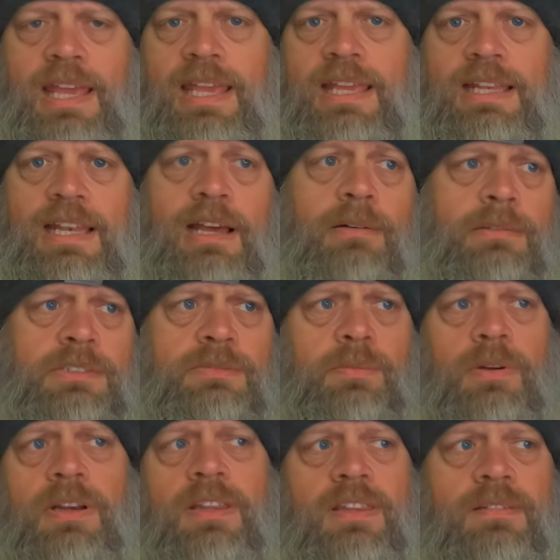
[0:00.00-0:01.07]
And I was
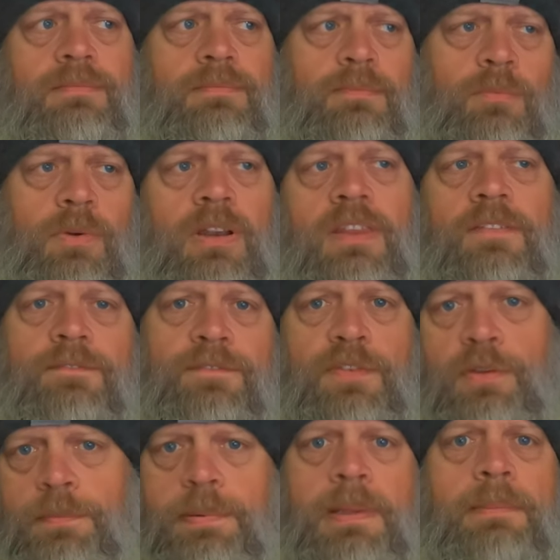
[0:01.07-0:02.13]
one of the
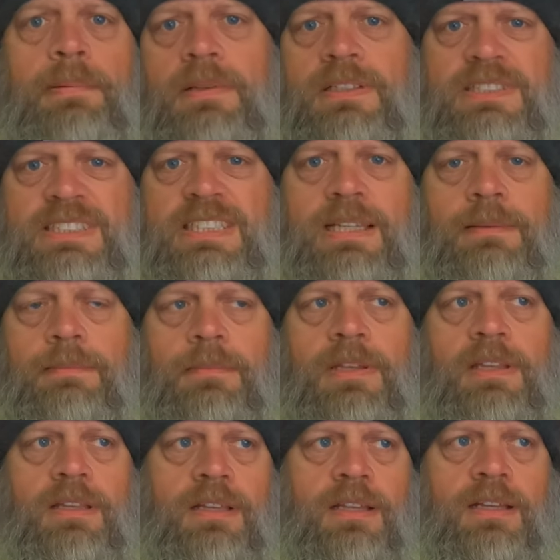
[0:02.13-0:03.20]
few people, it seemed,